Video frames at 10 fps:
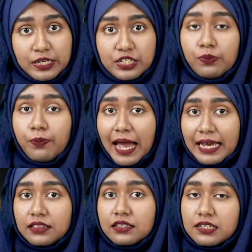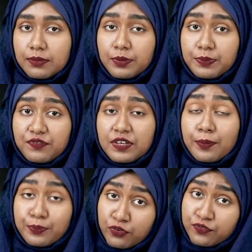when you buy the
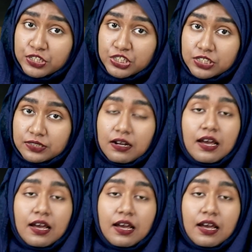WPVR Pro version.